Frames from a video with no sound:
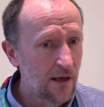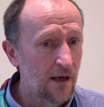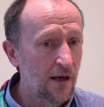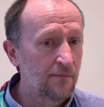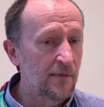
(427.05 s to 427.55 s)

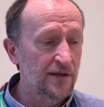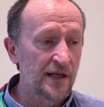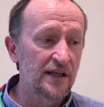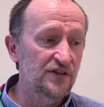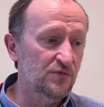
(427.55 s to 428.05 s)
Um, and
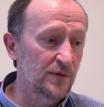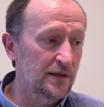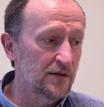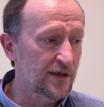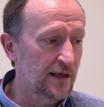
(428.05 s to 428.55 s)
hence,
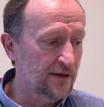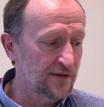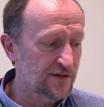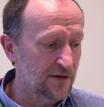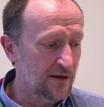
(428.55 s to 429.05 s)
we're looking
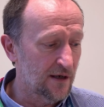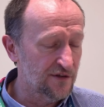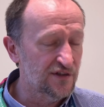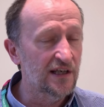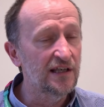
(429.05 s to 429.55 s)
at uh, a
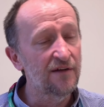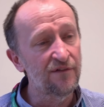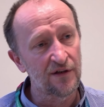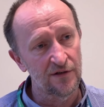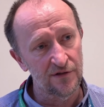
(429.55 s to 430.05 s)

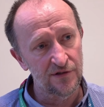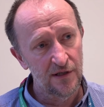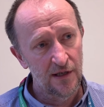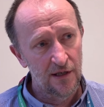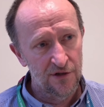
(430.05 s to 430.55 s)
significant
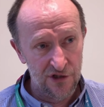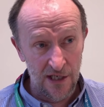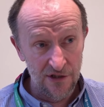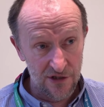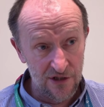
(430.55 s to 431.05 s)

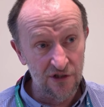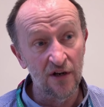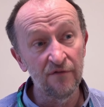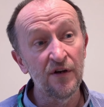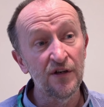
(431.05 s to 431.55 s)
change in the
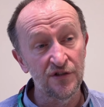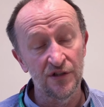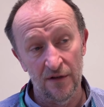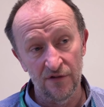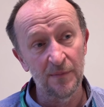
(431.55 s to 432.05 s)

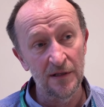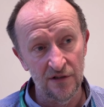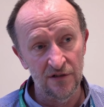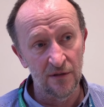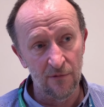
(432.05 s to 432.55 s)
diversity of
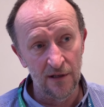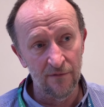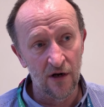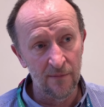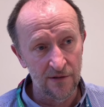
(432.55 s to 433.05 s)
species in the marine
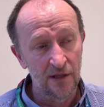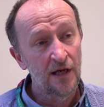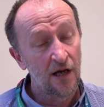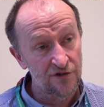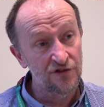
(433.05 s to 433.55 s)
environment
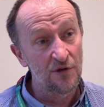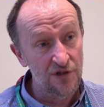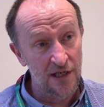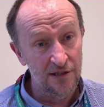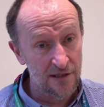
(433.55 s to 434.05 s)

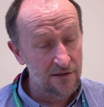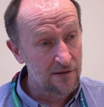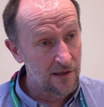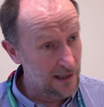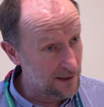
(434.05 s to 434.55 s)
associated,
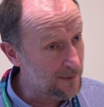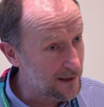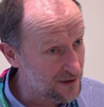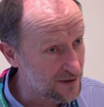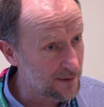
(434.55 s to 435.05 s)
it
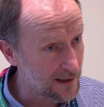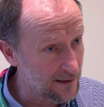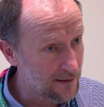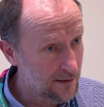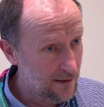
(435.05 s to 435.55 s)
appears to
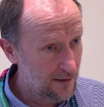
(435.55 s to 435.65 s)
be,